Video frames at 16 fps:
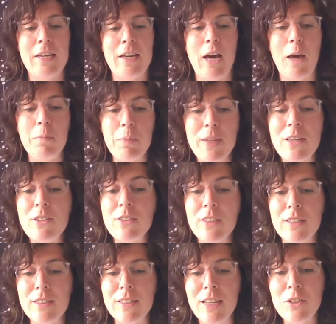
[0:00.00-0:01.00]
I peeled
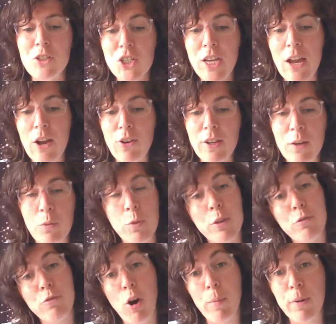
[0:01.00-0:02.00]
it and shared it
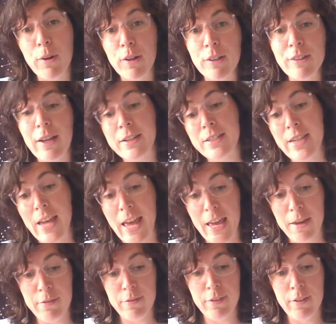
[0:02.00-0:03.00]
with Robert and
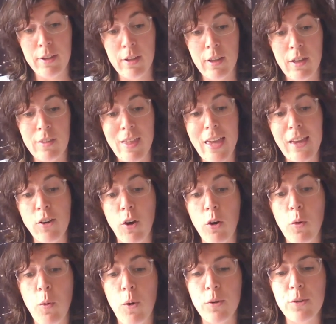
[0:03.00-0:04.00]
Dave. They got
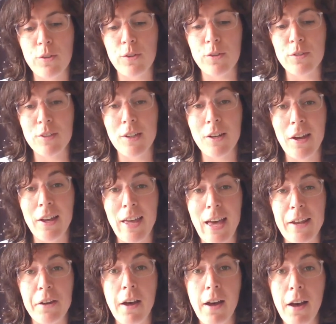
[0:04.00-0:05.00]
quarters and I
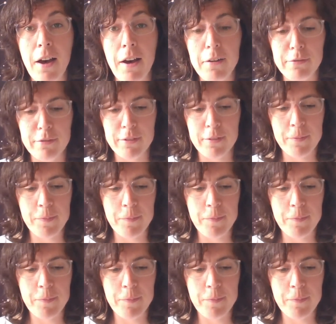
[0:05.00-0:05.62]
had a half.